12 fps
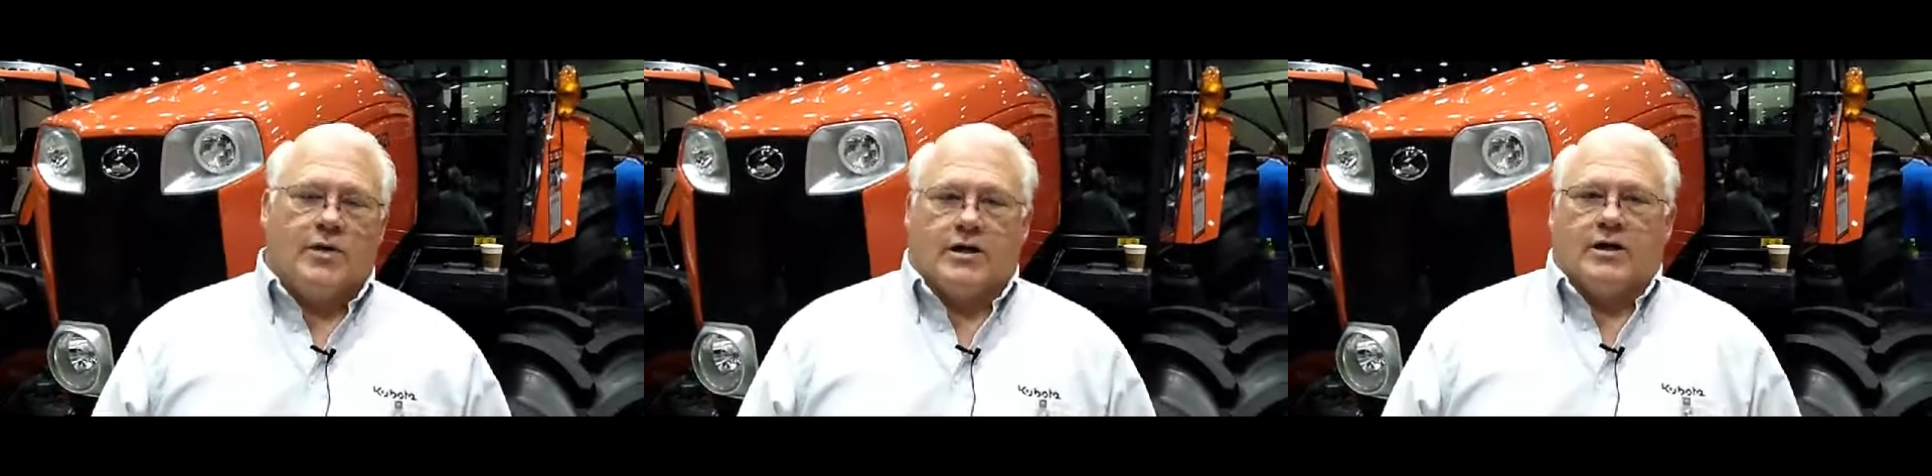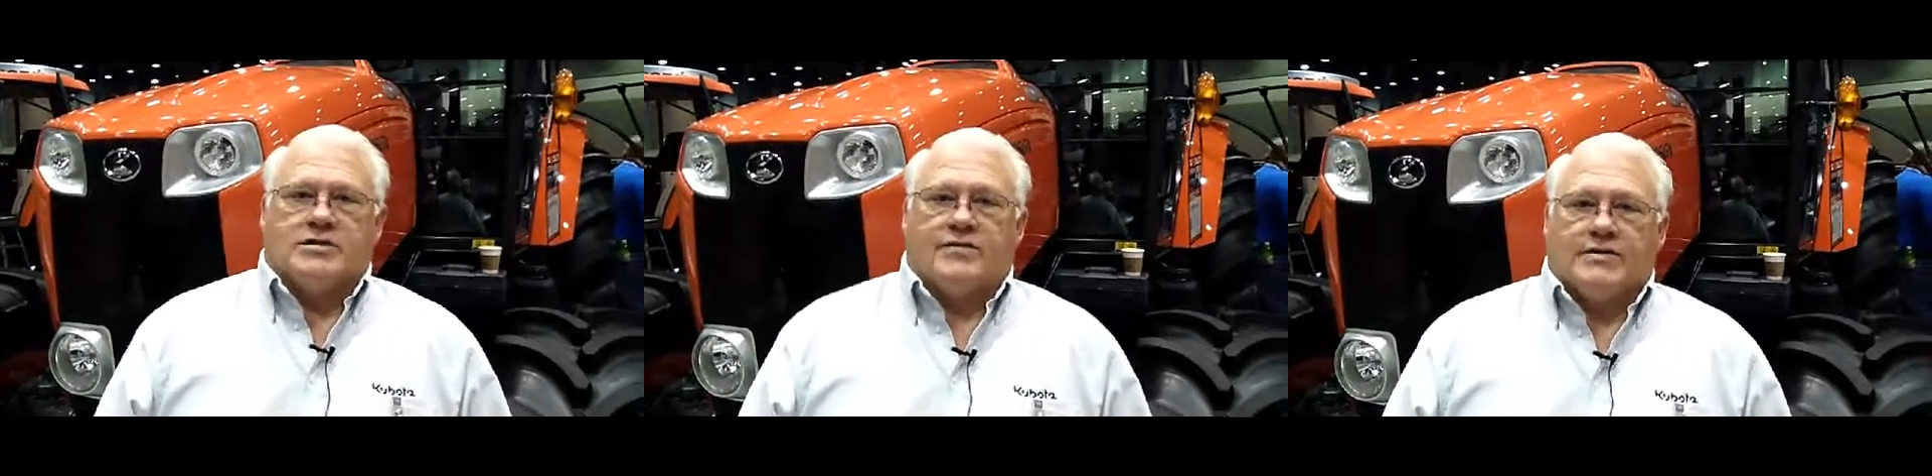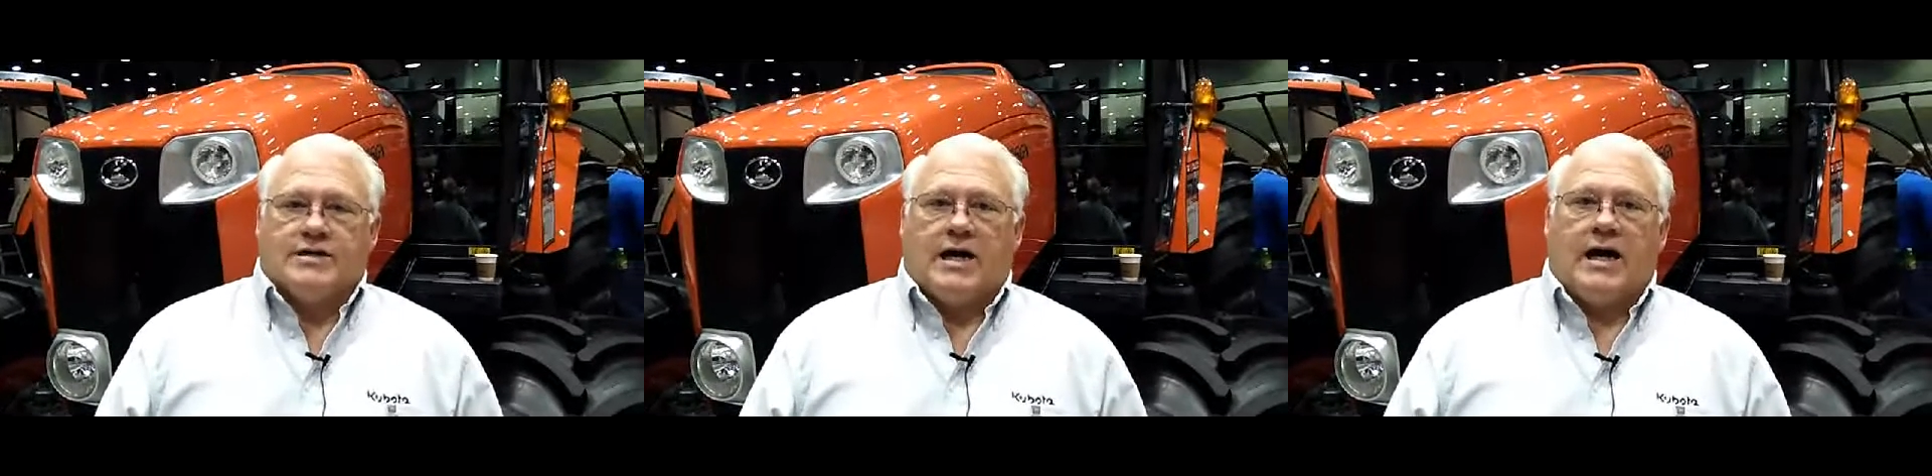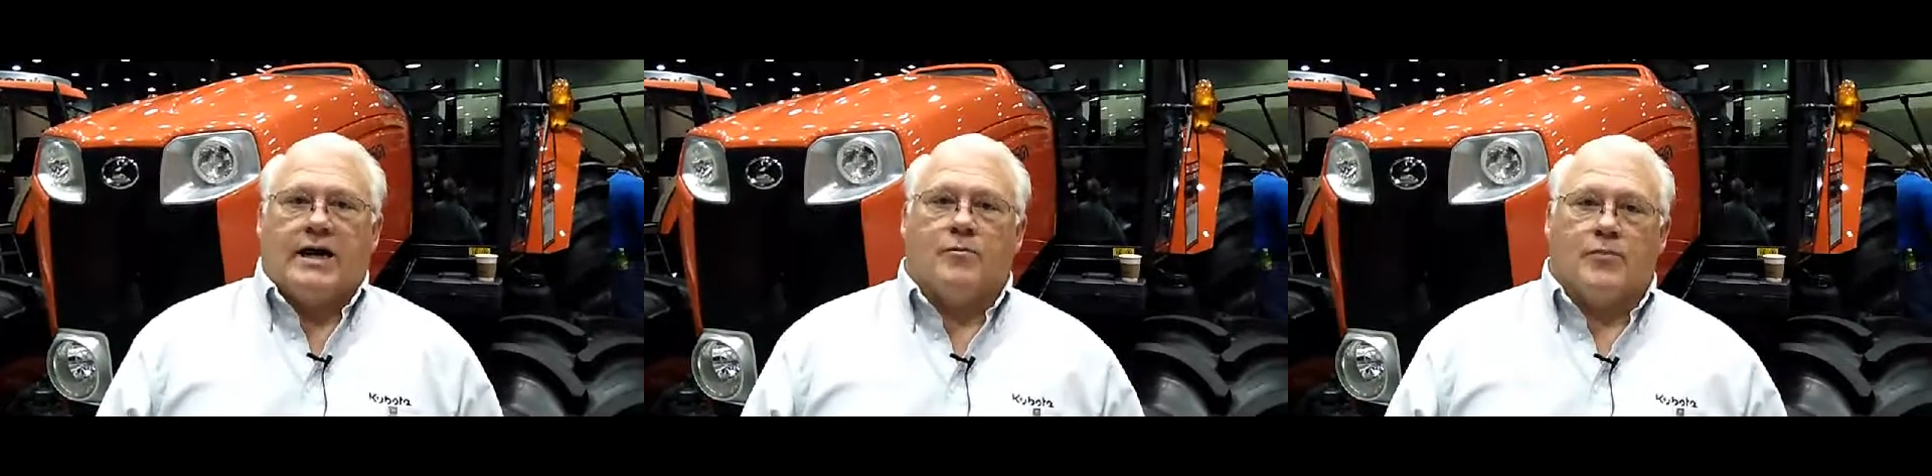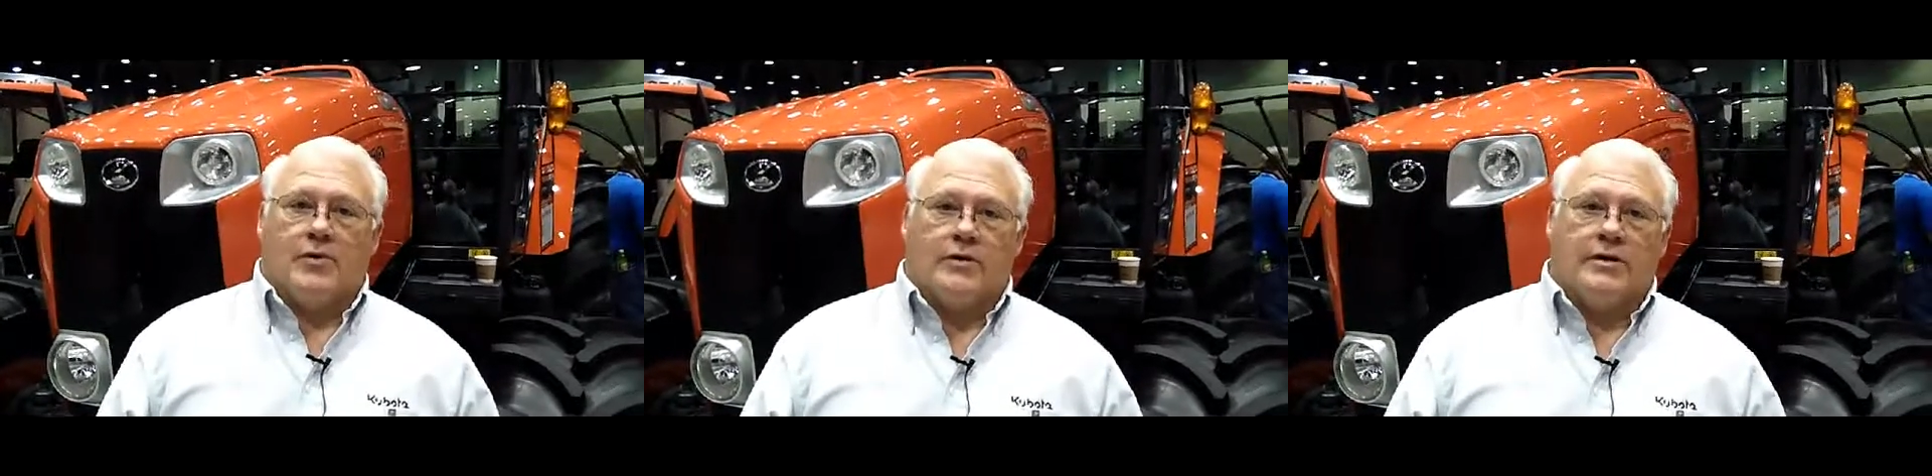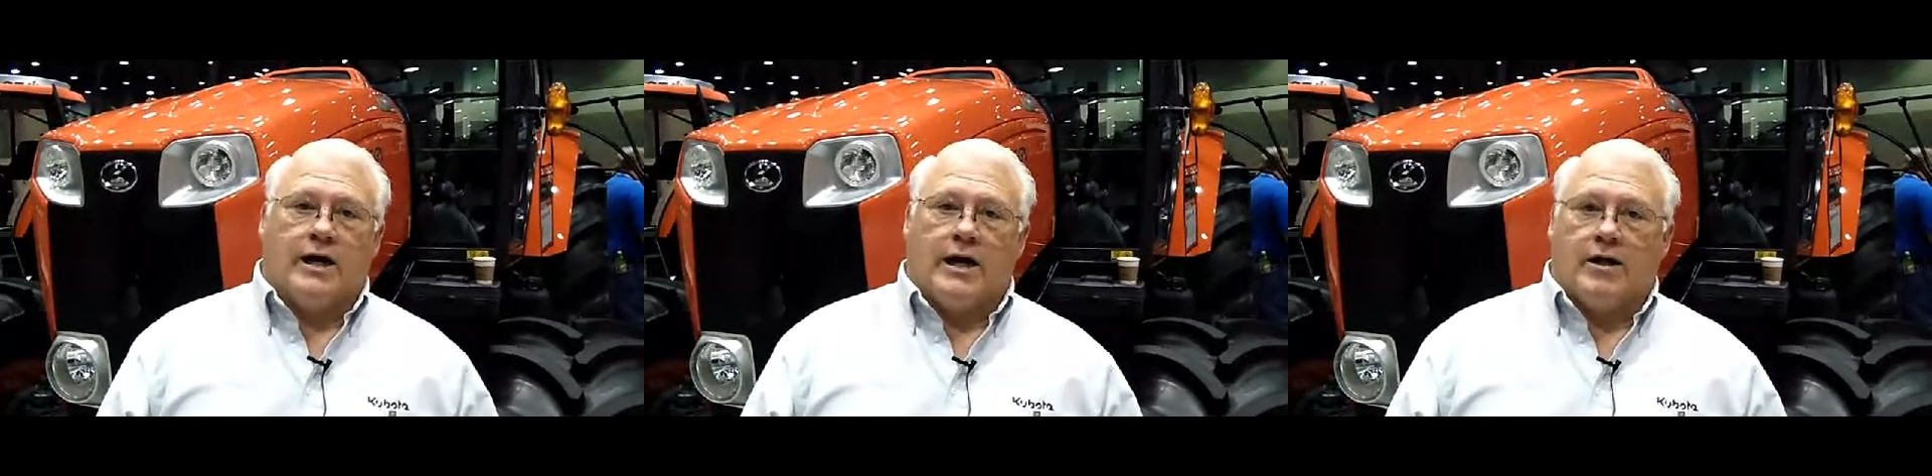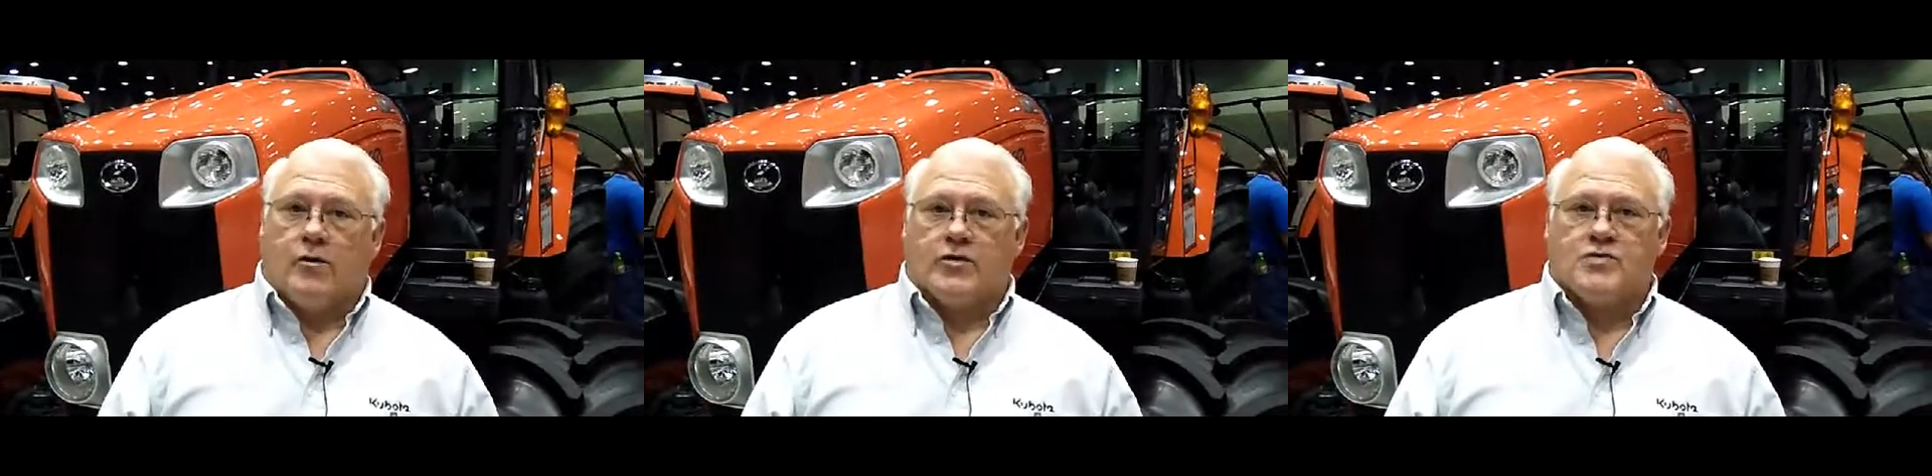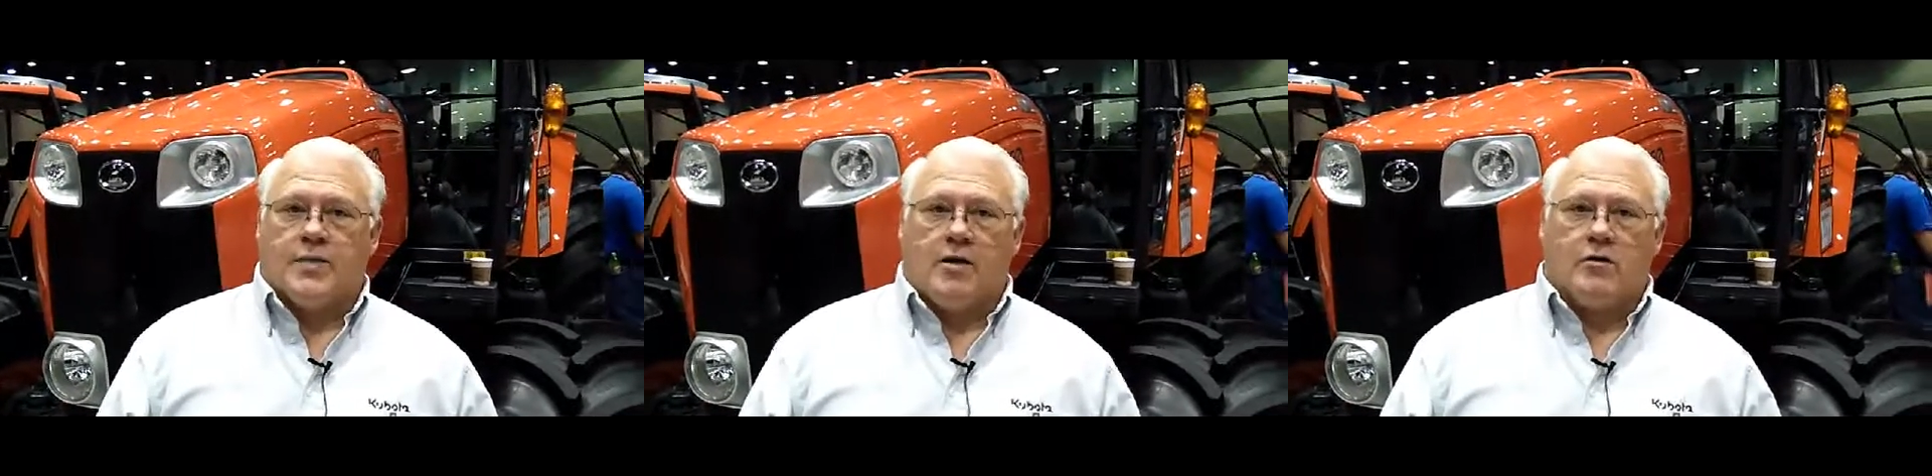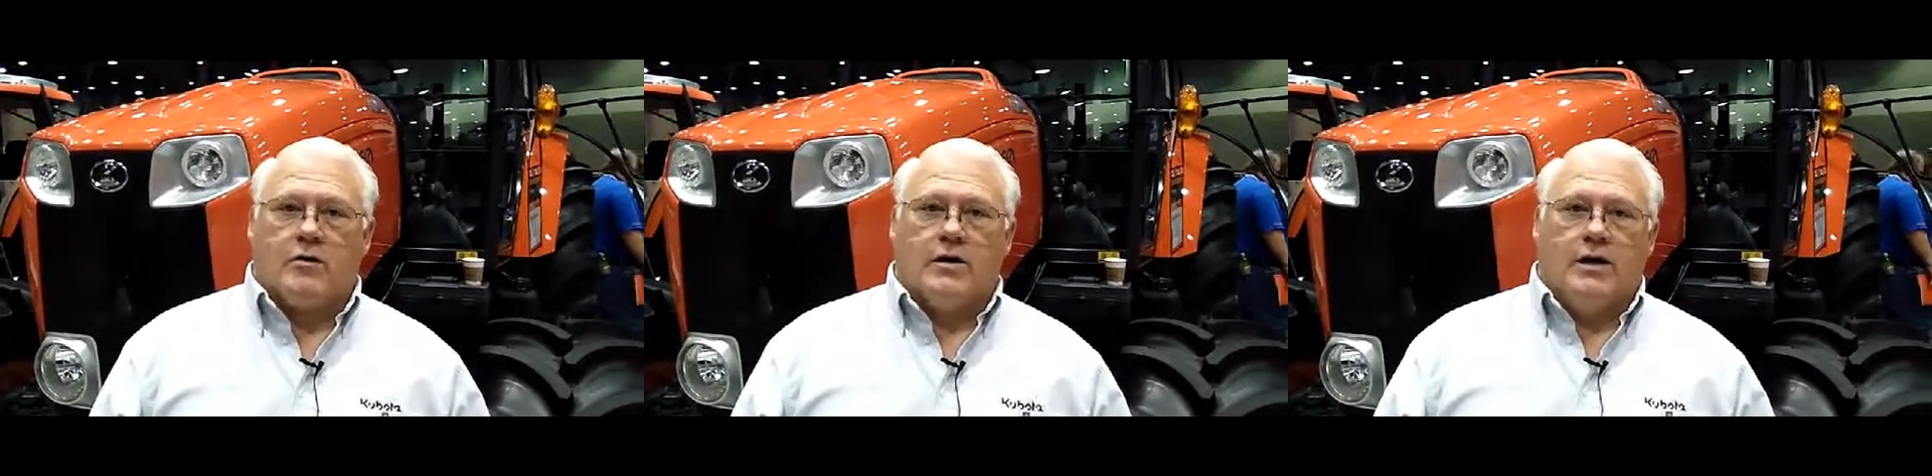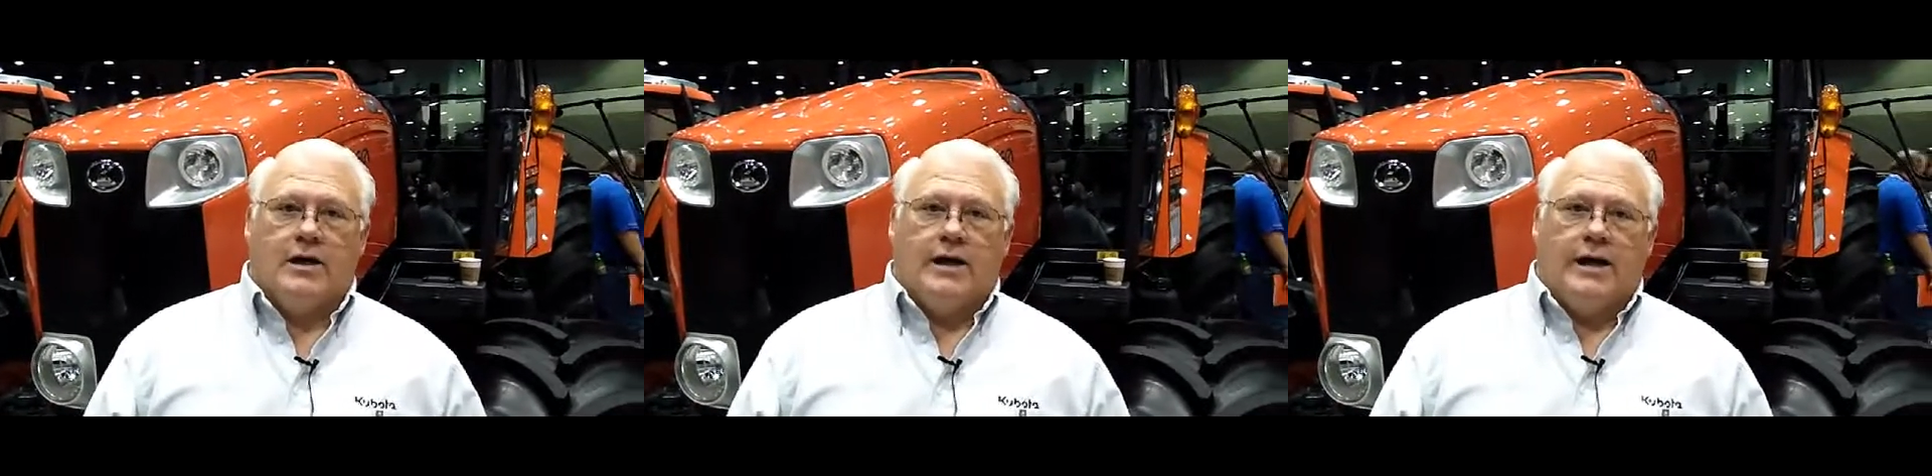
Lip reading: because of its high output and high horsepower